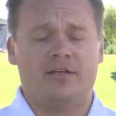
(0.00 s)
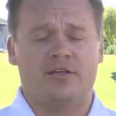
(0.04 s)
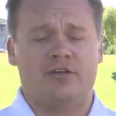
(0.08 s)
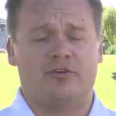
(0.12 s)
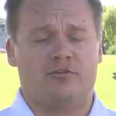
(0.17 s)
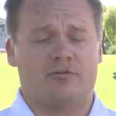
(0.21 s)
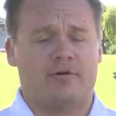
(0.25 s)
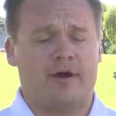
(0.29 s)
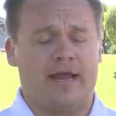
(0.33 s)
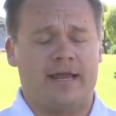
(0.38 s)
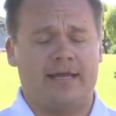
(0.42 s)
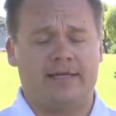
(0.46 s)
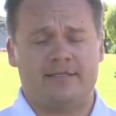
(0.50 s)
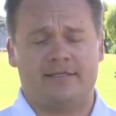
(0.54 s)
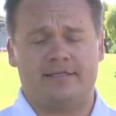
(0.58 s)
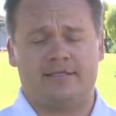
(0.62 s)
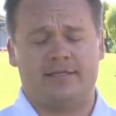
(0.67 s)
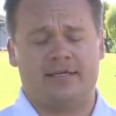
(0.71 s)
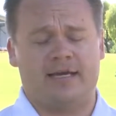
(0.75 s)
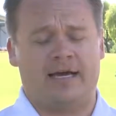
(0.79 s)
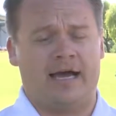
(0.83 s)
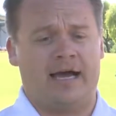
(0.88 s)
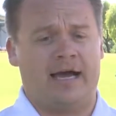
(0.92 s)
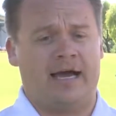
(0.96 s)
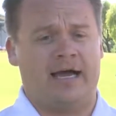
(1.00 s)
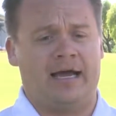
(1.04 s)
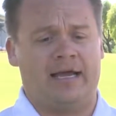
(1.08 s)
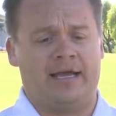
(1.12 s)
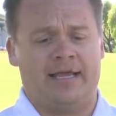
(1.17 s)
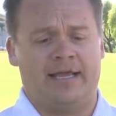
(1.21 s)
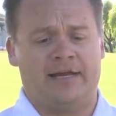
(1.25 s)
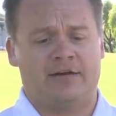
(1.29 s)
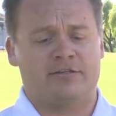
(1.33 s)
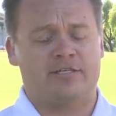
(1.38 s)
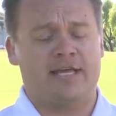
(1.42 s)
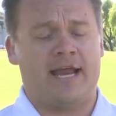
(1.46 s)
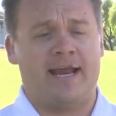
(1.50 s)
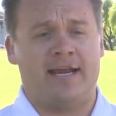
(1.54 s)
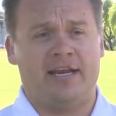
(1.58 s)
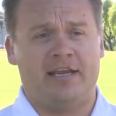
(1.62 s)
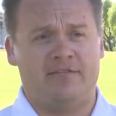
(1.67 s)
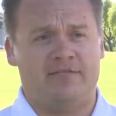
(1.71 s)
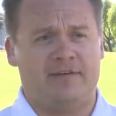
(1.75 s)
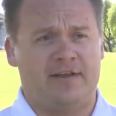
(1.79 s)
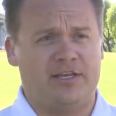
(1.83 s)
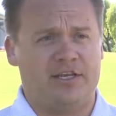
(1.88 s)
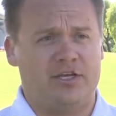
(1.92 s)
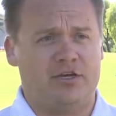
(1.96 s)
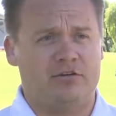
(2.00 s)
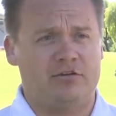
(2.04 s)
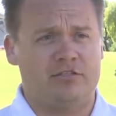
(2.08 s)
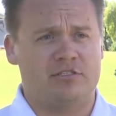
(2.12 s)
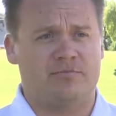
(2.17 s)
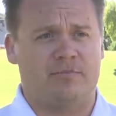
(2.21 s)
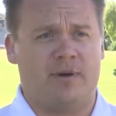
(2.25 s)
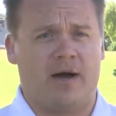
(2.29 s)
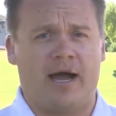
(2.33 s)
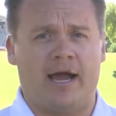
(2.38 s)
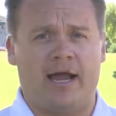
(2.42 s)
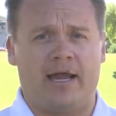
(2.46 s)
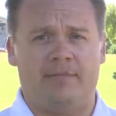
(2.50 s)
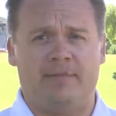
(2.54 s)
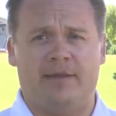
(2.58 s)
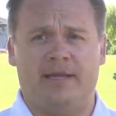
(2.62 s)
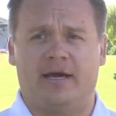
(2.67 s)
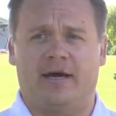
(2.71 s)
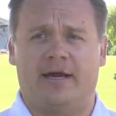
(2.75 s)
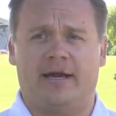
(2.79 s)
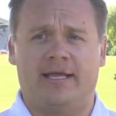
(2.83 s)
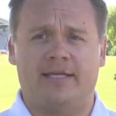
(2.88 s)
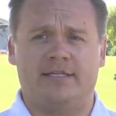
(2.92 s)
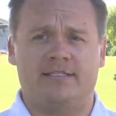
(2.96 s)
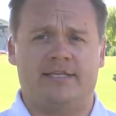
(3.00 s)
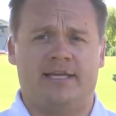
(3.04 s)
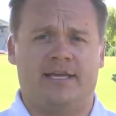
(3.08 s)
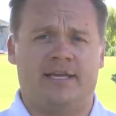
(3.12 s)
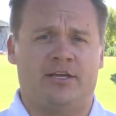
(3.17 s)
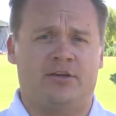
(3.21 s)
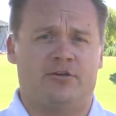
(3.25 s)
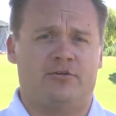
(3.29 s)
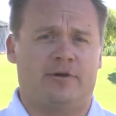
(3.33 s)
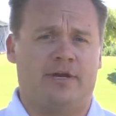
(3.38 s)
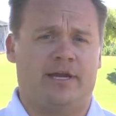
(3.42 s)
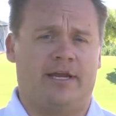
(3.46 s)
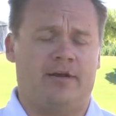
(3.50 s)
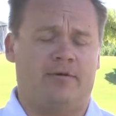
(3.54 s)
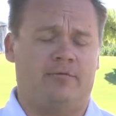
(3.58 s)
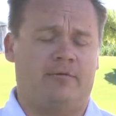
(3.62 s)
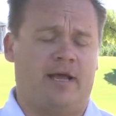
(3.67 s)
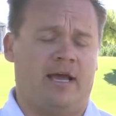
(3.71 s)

great entertaining venues behind me on 18 Green.